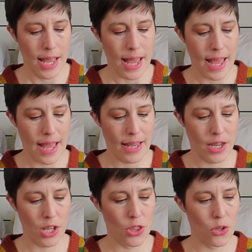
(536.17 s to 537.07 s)

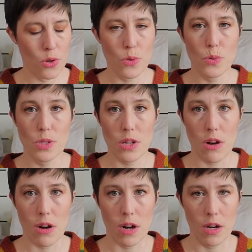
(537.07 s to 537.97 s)
And those
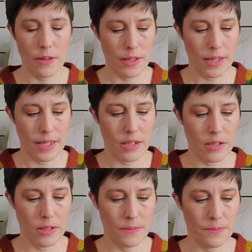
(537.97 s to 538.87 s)
are little